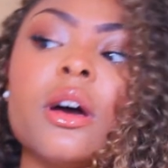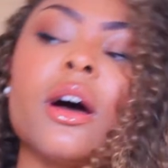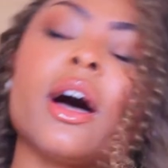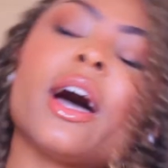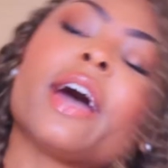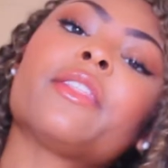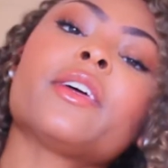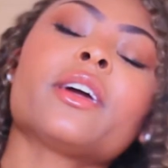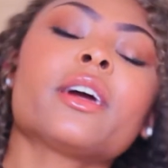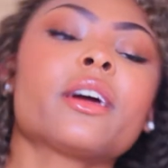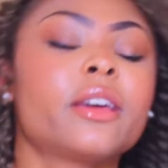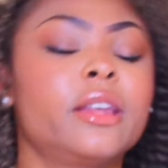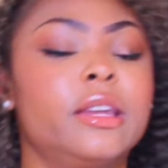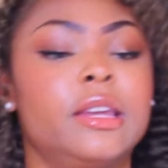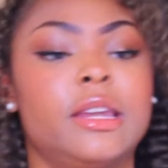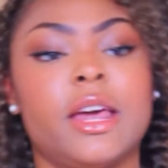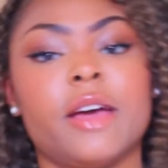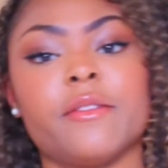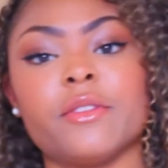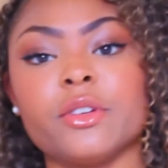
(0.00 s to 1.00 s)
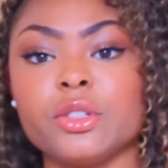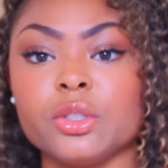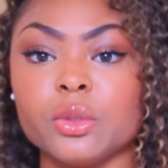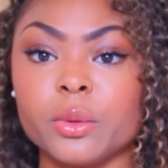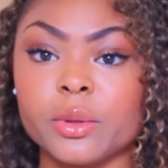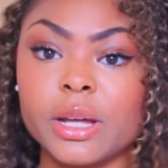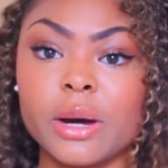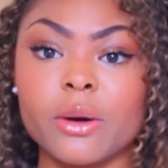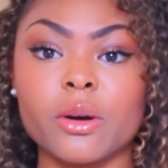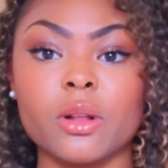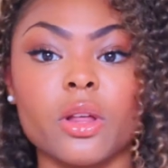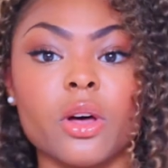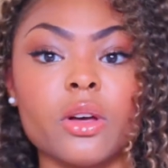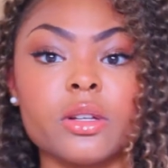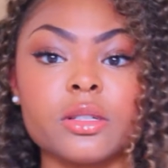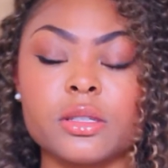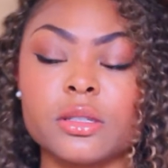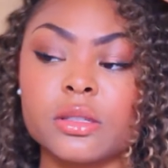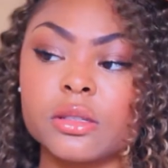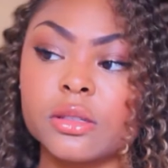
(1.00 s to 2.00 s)
I think I can never do without
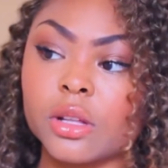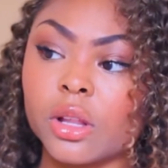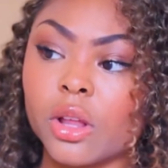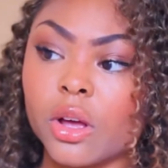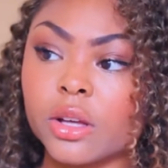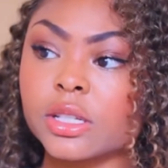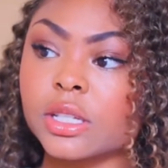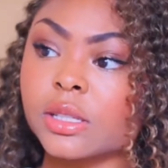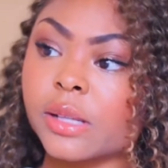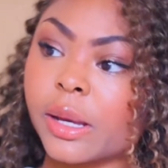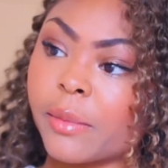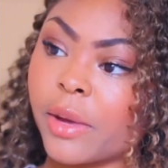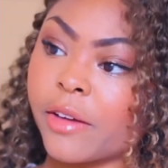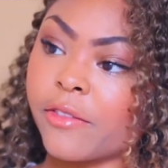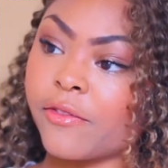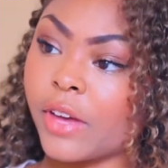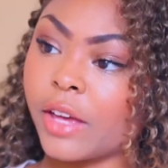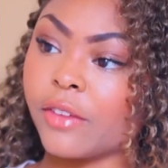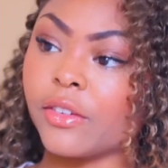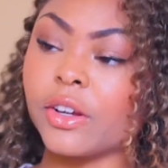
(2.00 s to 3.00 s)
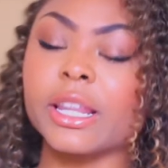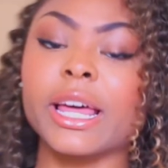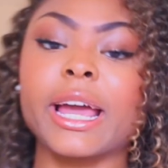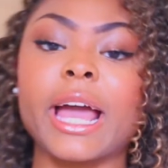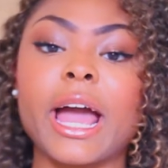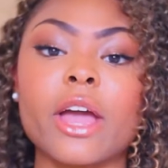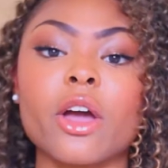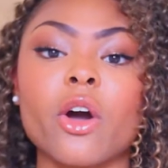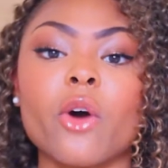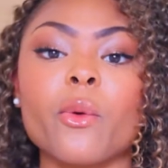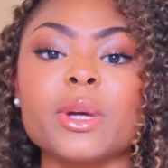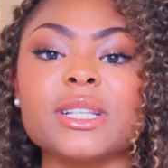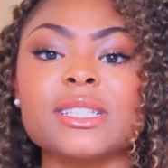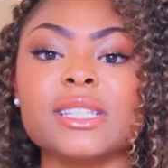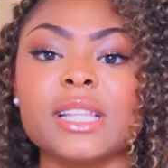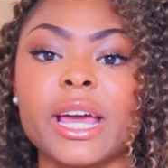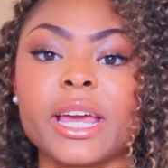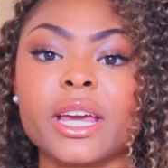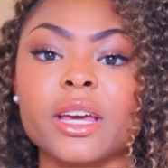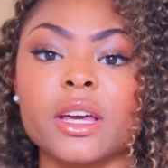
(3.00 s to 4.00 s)
gloss. Gloss is like my favorite. Like I always
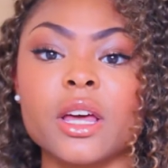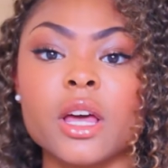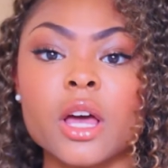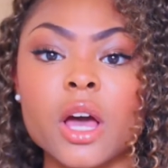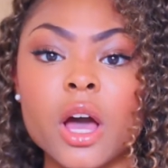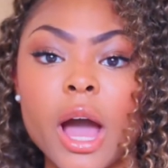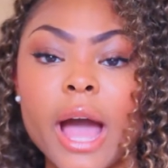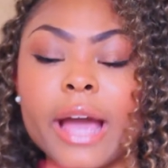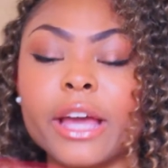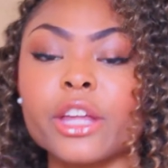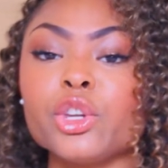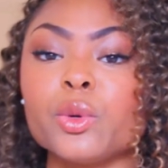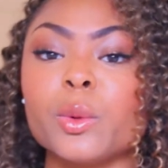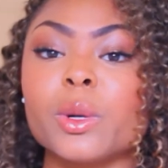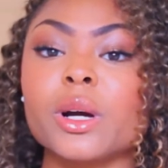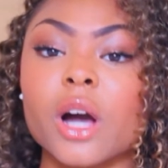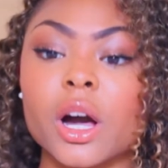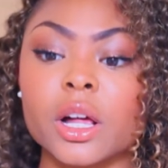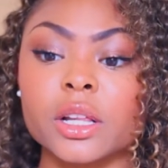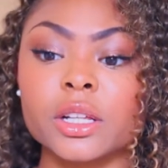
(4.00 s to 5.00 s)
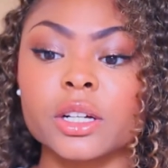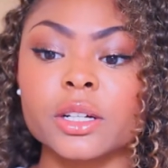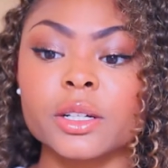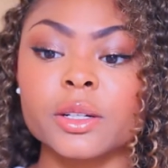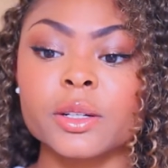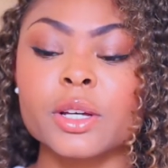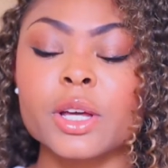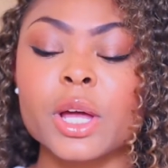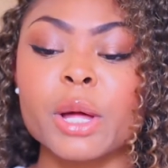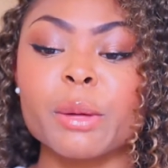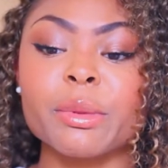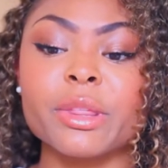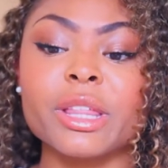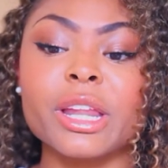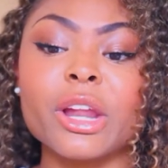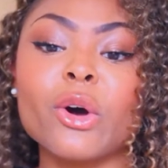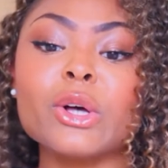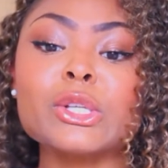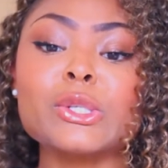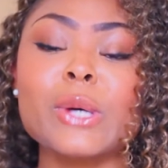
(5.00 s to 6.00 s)
like, I can do a color, but then
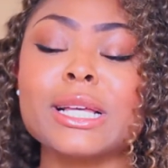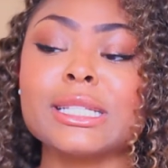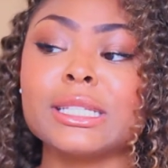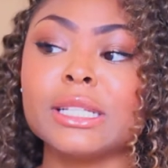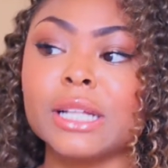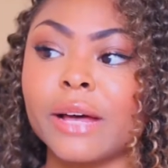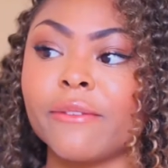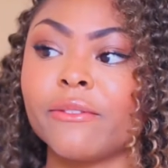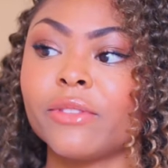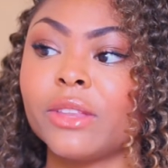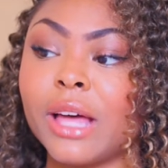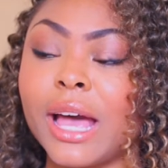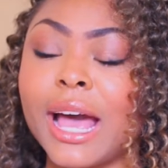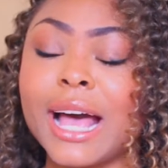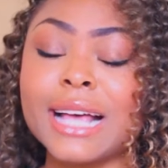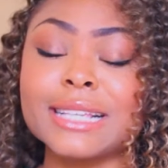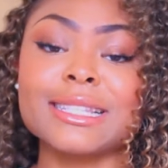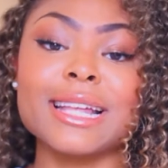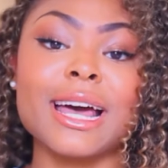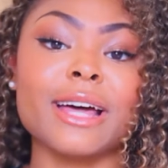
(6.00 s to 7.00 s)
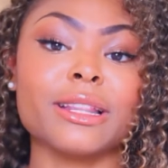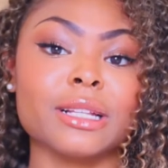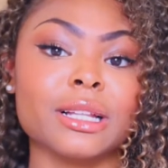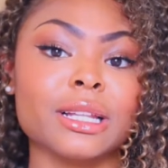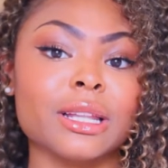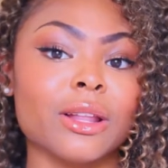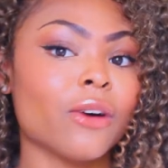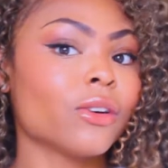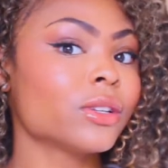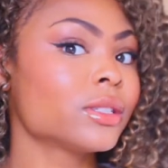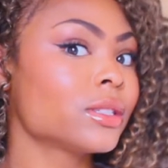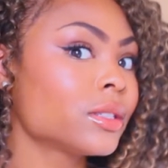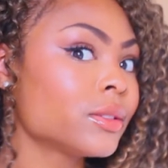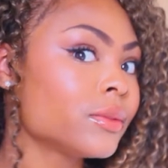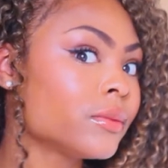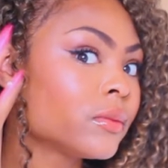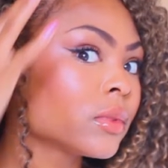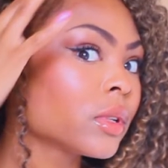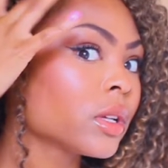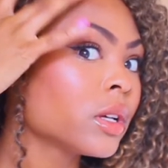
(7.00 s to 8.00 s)
it also has to have the gloss.
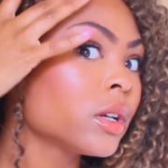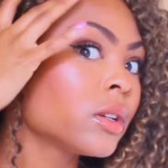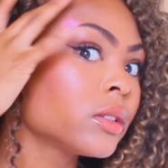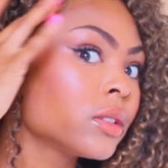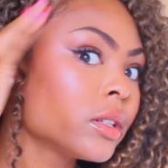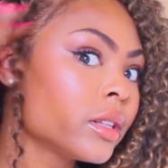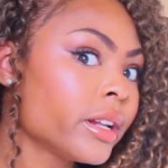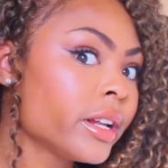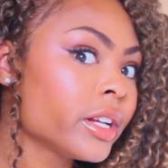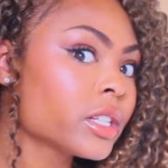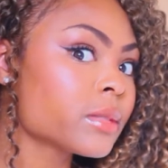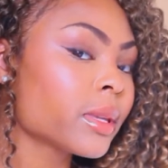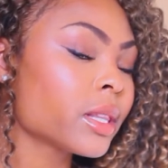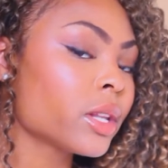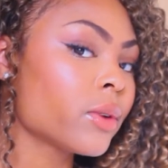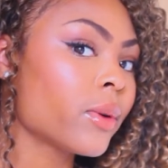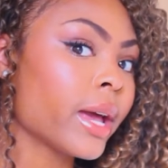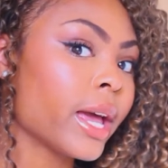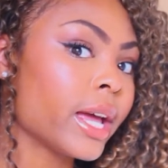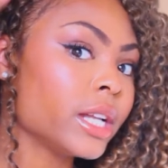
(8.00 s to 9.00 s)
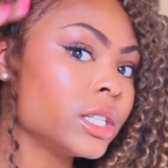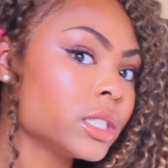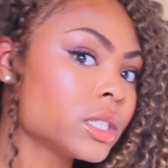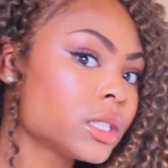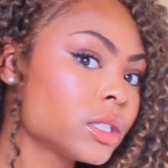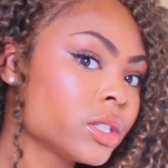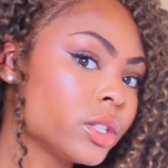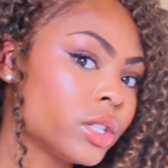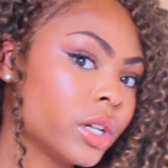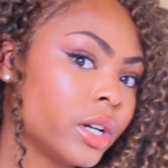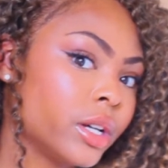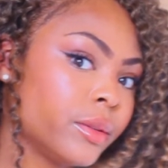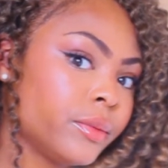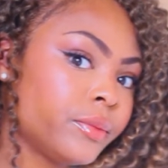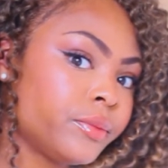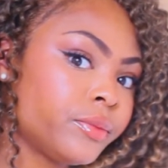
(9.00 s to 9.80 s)
So then here's my little edges. They're done.